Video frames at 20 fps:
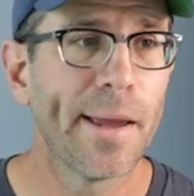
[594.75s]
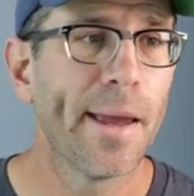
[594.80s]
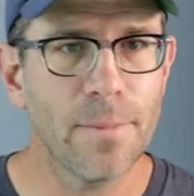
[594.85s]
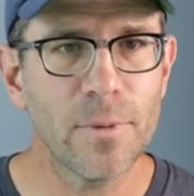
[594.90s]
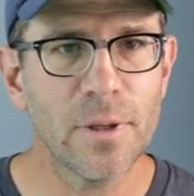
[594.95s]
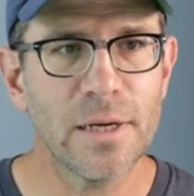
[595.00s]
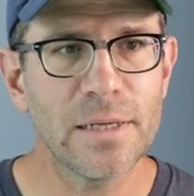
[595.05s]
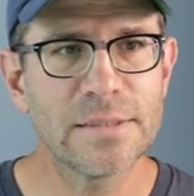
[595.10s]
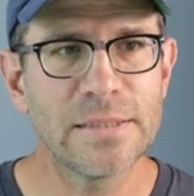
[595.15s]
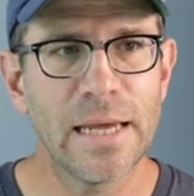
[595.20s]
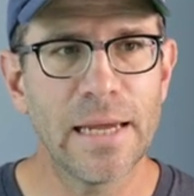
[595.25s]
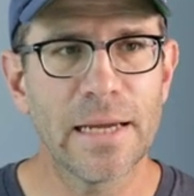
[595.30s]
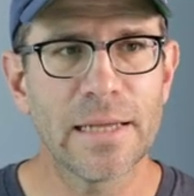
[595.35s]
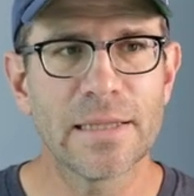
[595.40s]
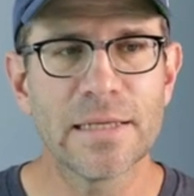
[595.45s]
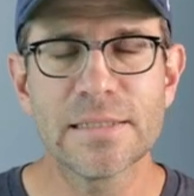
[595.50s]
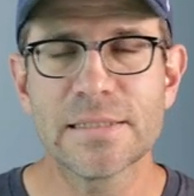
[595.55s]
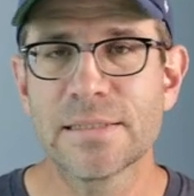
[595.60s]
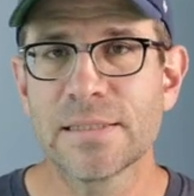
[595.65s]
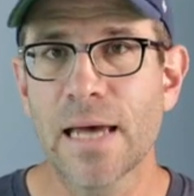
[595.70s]
I'm going to
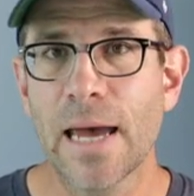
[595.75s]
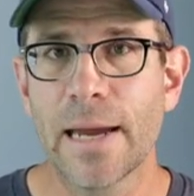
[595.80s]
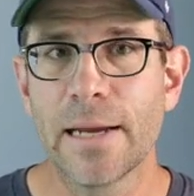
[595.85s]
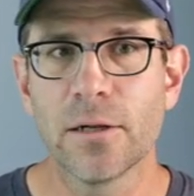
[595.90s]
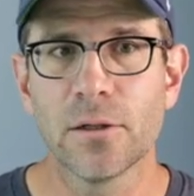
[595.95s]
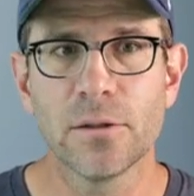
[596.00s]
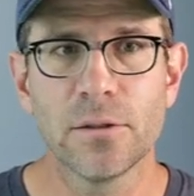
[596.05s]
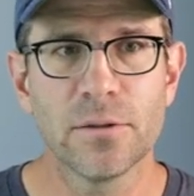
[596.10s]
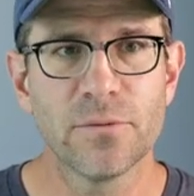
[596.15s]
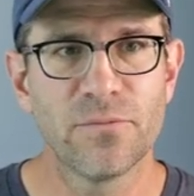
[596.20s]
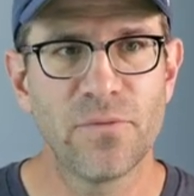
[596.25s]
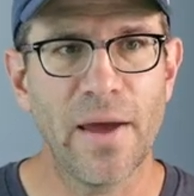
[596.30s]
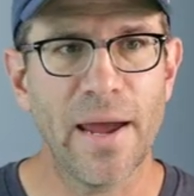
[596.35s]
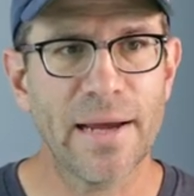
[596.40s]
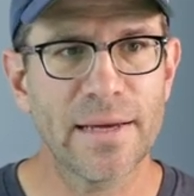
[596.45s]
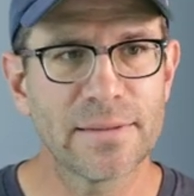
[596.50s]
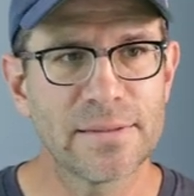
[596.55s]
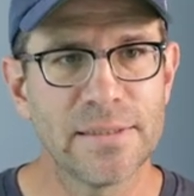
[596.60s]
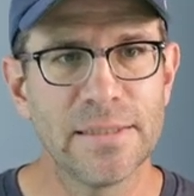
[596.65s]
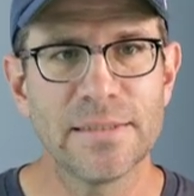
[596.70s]
take this title,
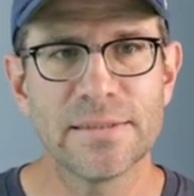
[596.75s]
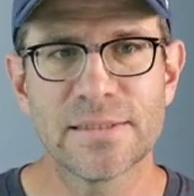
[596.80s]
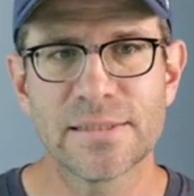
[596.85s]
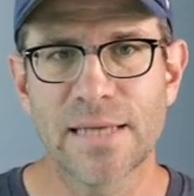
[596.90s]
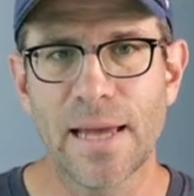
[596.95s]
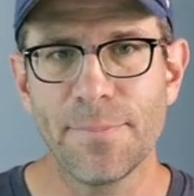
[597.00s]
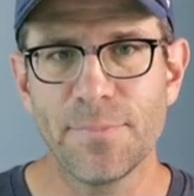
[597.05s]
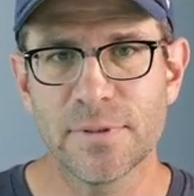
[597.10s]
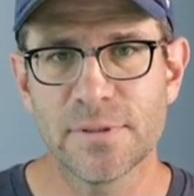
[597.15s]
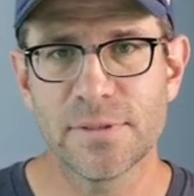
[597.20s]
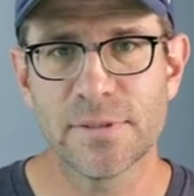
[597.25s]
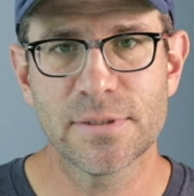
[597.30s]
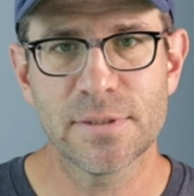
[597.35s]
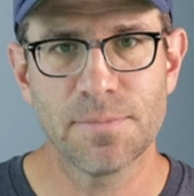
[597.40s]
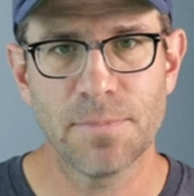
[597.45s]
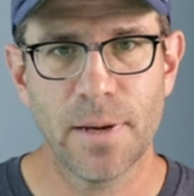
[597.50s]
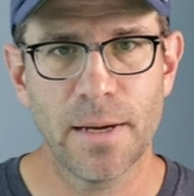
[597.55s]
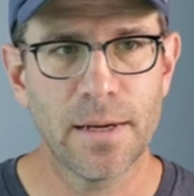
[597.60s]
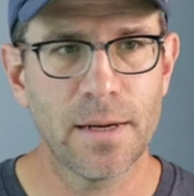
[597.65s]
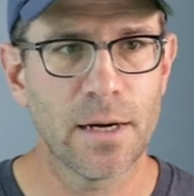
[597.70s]
Vaccine
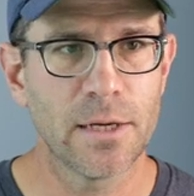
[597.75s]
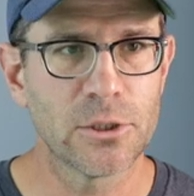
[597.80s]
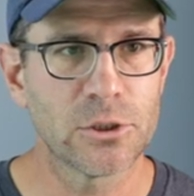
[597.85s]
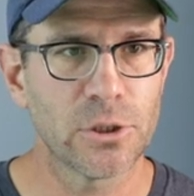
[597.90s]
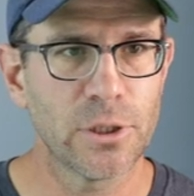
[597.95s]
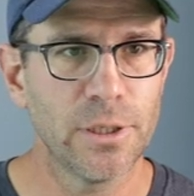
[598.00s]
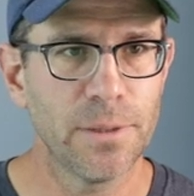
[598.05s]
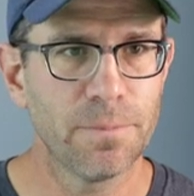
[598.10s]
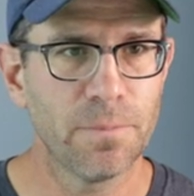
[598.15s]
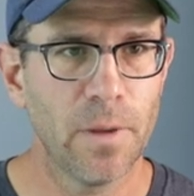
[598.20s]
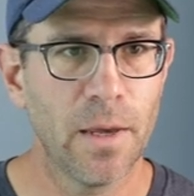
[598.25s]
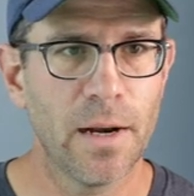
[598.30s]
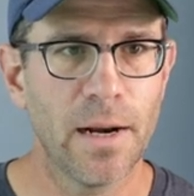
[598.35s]
Skepticism by Country,